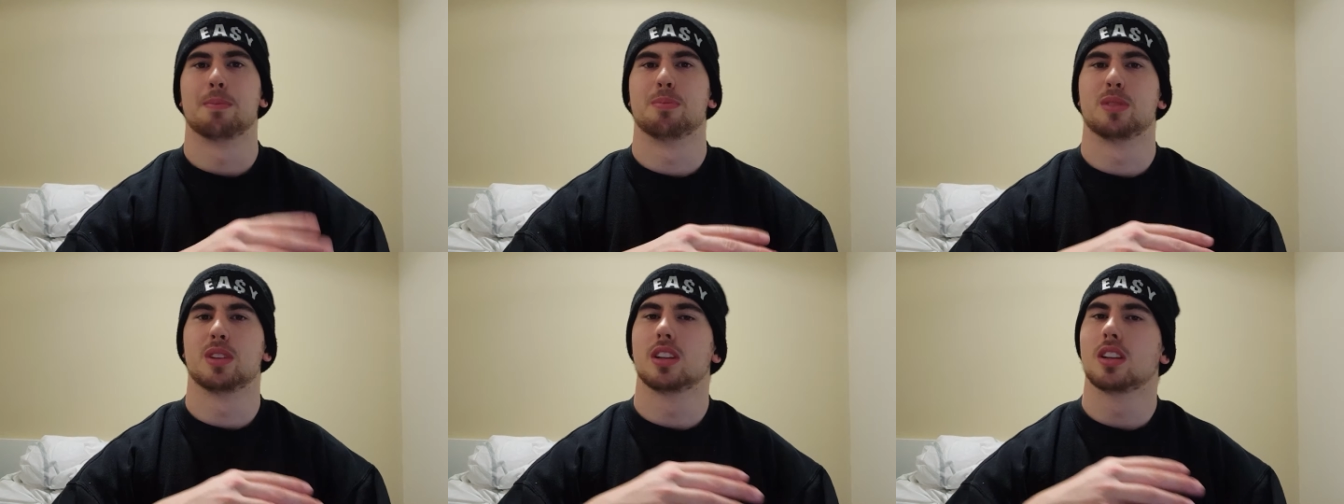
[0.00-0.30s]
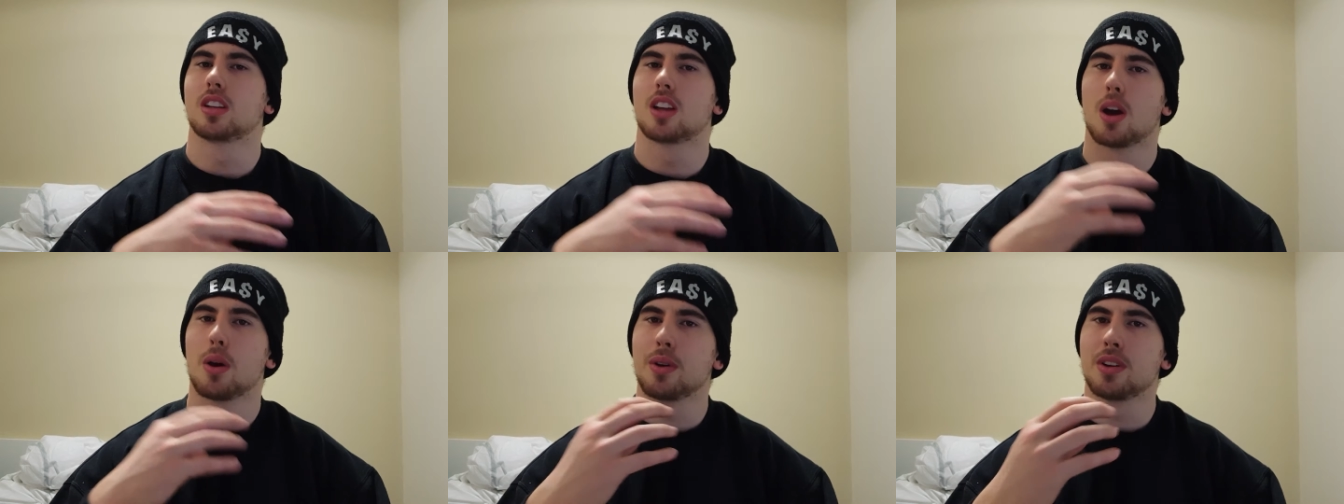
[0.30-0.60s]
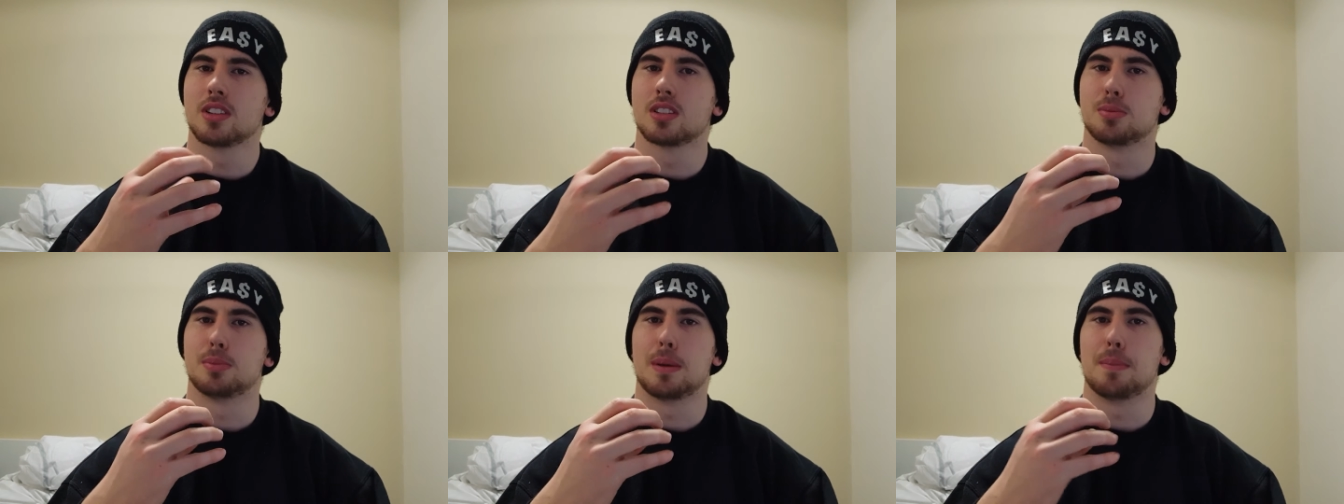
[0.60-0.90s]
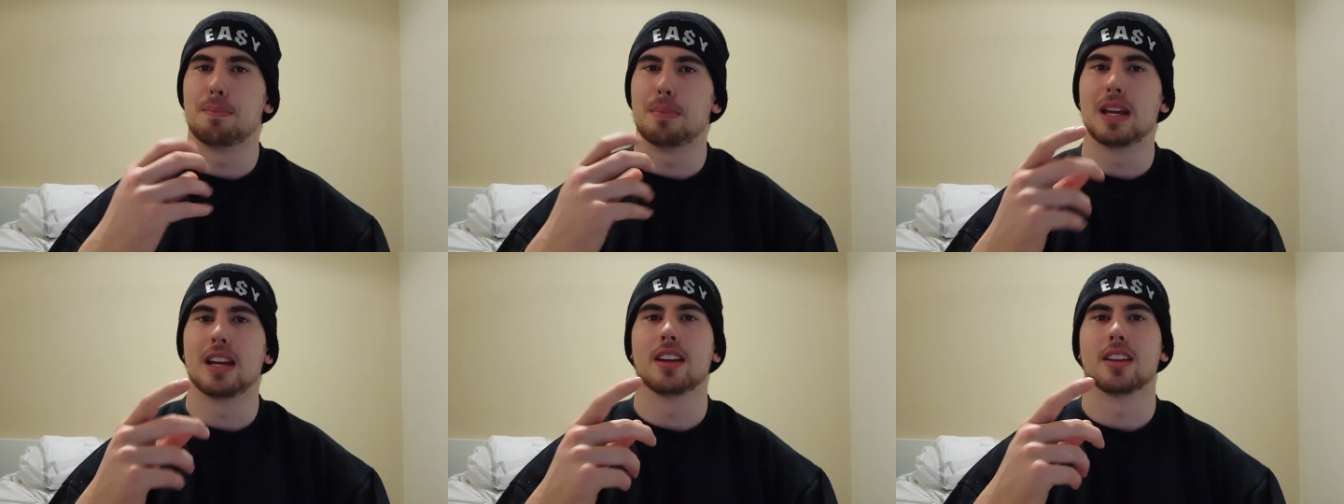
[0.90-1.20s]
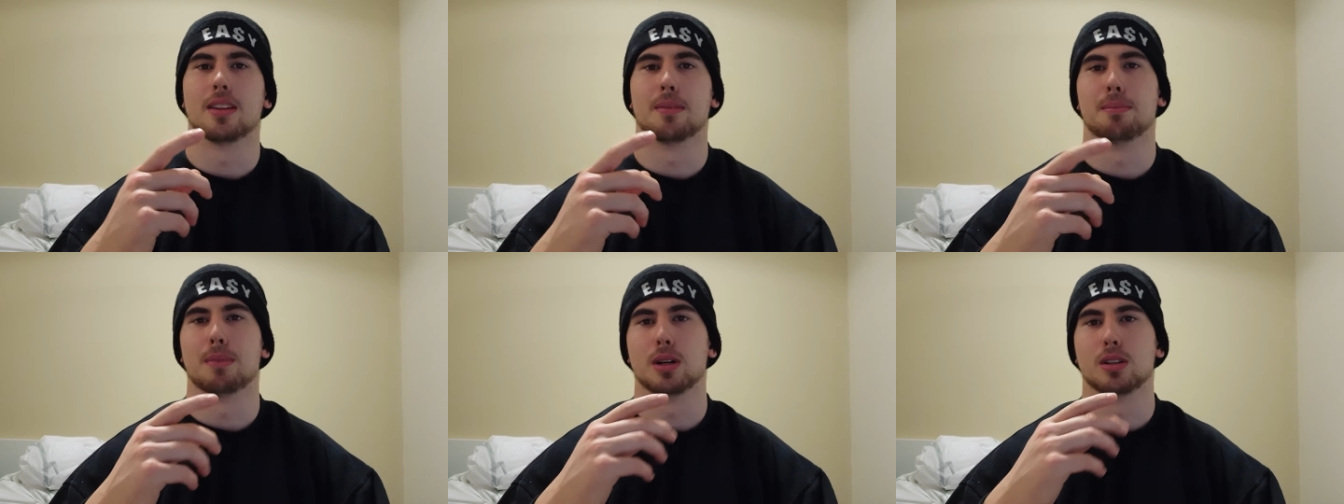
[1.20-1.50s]
you're going to be
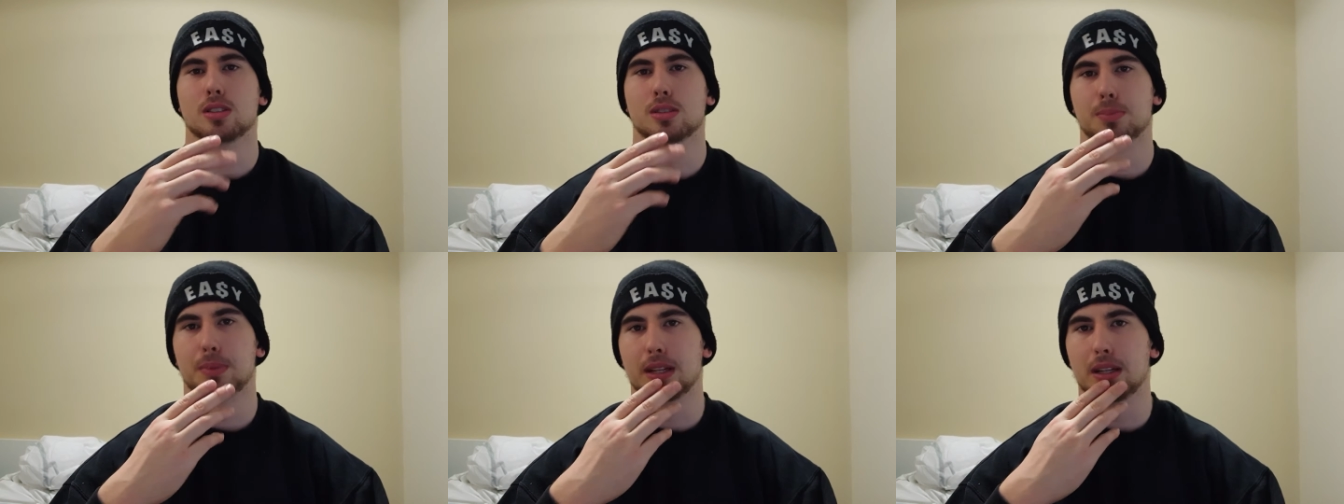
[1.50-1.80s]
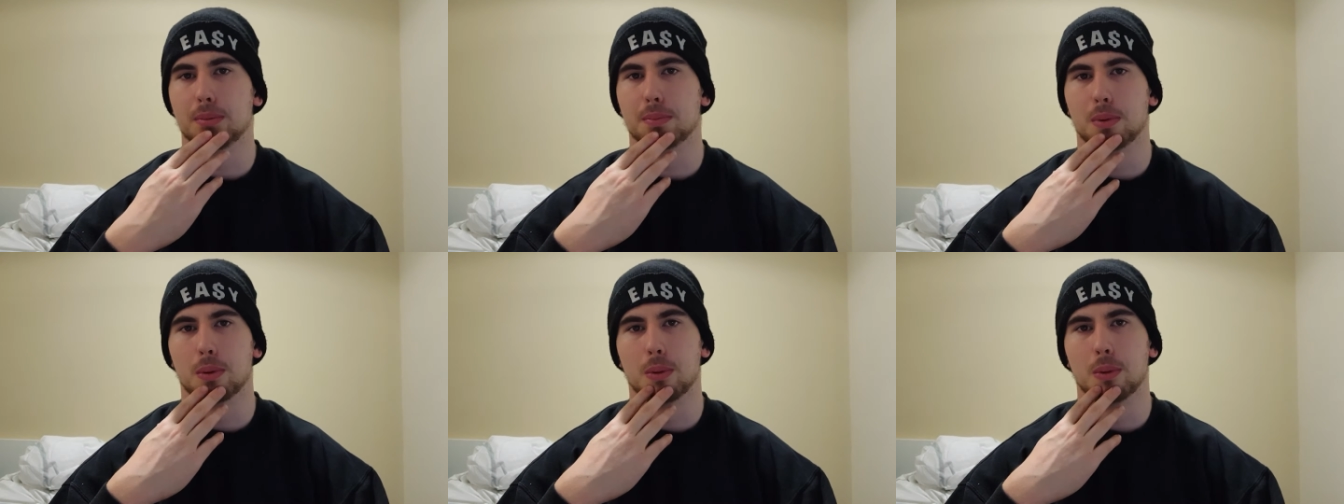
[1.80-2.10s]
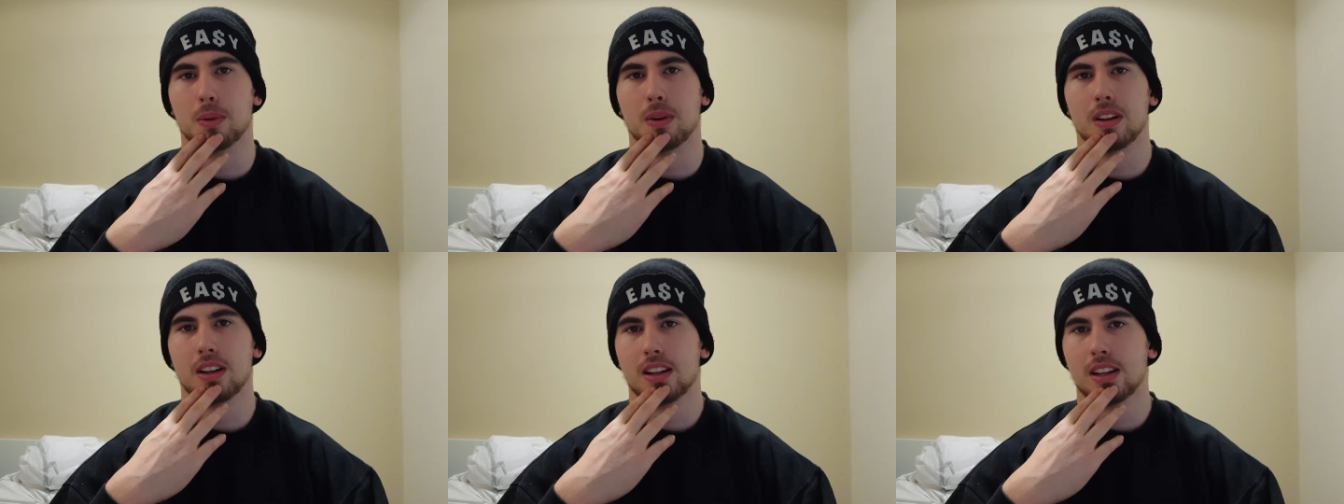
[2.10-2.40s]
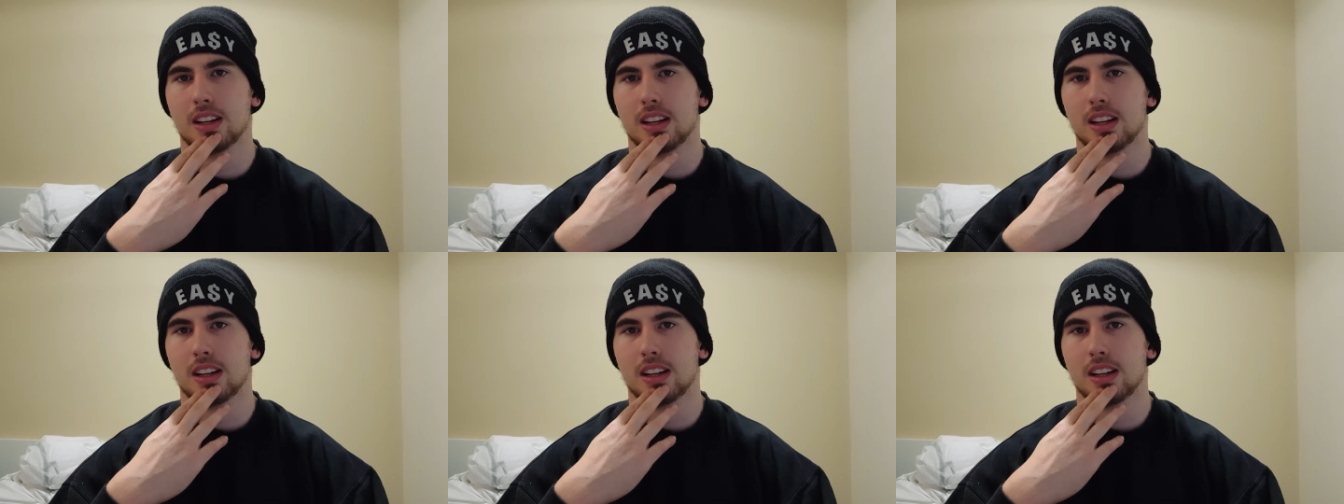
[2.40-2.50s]
bigger than most people.